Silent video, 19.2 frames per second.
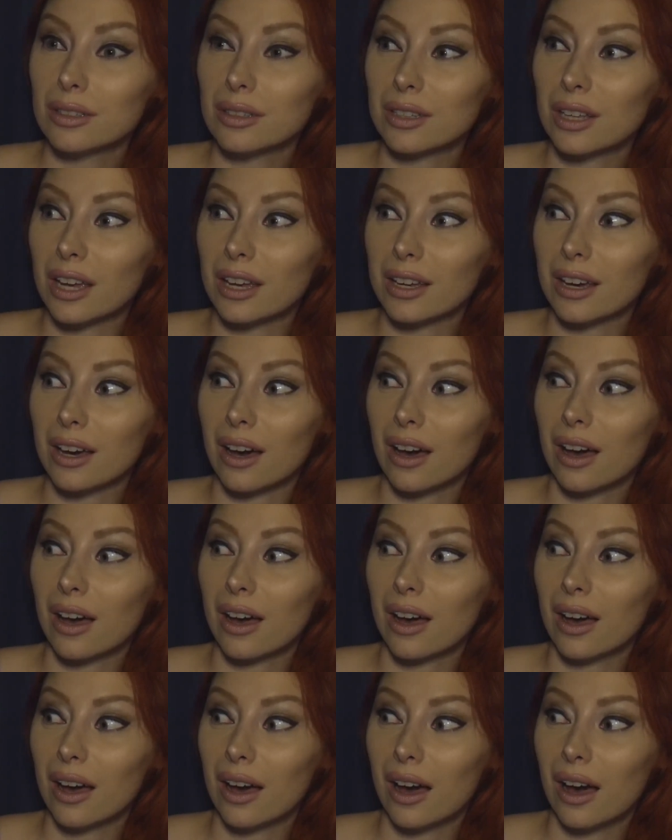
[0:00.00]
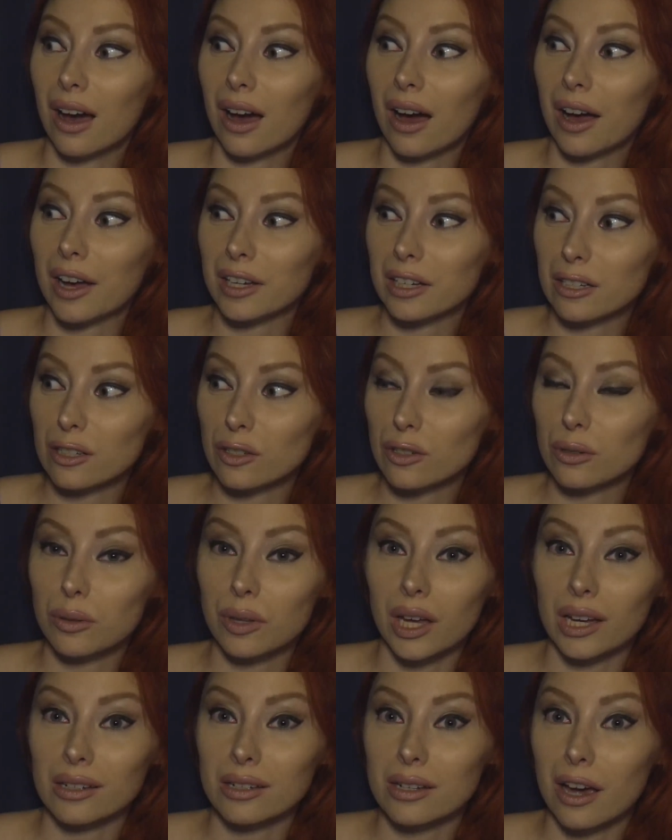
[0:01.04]
like I can do
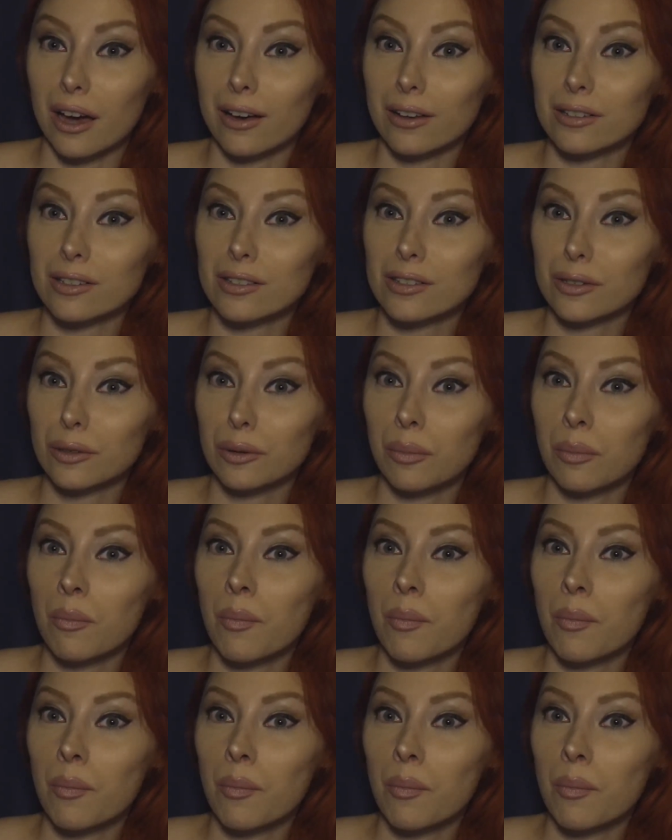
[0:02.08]
that task.